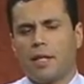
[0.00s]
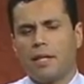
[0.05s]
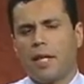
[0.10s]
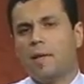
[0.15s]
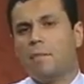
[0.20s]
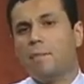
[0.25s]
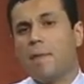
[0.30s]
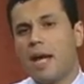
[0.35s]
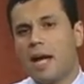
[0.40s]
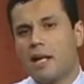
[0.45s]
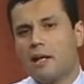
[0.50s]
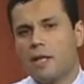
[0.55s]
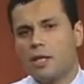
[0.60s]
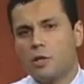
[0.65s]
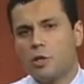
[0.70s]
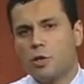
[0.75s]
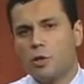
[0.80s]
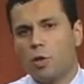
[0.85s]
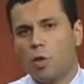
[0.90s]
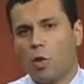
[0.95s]
their
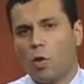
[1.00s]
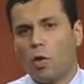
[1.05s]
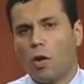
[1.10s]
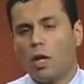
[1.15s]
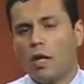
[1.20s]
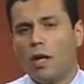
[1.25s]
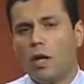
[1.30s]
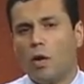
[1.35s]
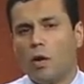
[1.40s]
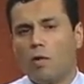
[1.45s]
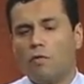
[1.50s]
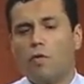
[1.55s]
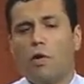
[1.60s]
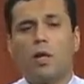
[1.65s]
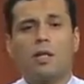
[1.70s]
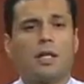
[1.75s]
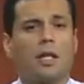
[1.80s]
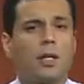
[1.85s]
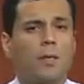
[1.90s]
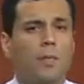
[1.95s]
marriage, or of
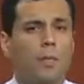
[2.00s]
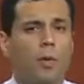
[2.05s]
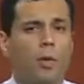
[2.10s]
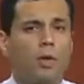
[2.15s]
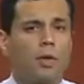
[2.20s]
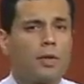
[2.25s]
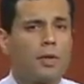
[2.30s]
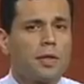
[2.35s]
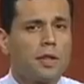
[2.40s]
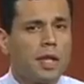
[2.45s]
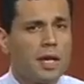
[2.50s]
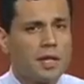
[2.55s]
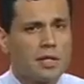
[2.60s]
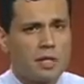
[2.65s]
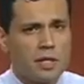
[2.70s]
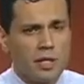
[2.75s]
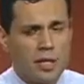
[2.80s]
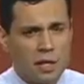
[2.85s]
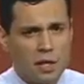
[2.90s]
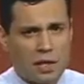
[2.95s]
other important
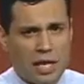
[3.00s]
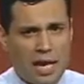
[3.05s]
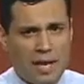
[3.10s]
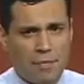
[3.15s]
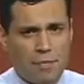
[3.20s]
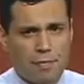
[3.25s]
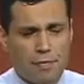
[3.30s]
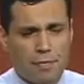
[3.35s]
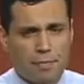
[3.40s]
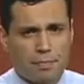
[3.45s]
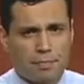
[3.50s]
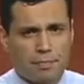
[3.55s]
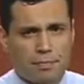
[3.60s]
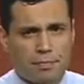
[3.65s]
things in their life.